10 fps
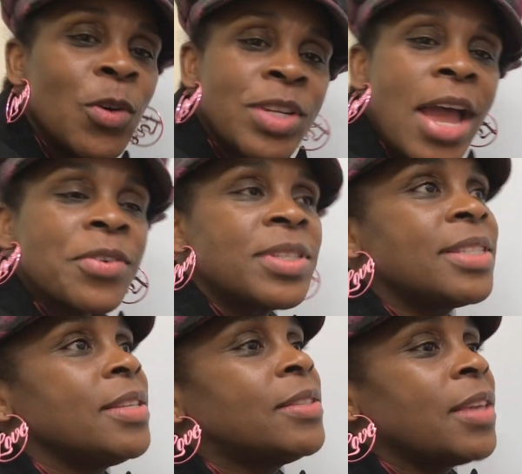Dr.
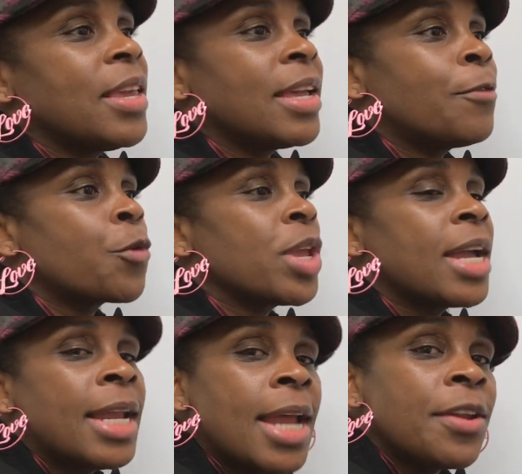Cisse
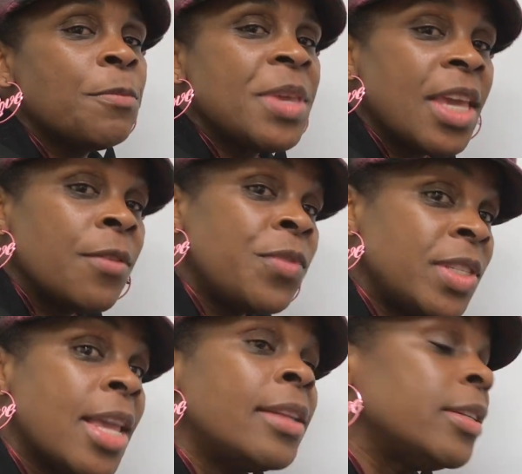covering anatomy and
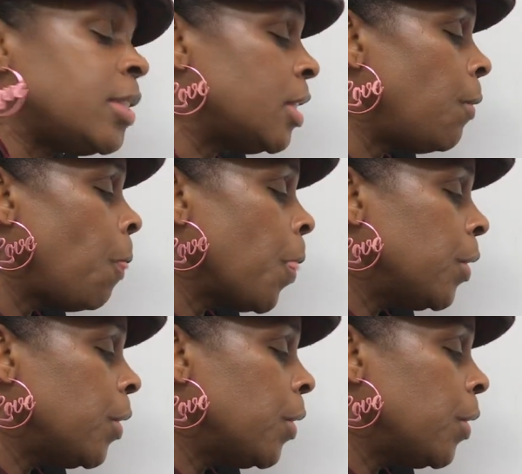physiology.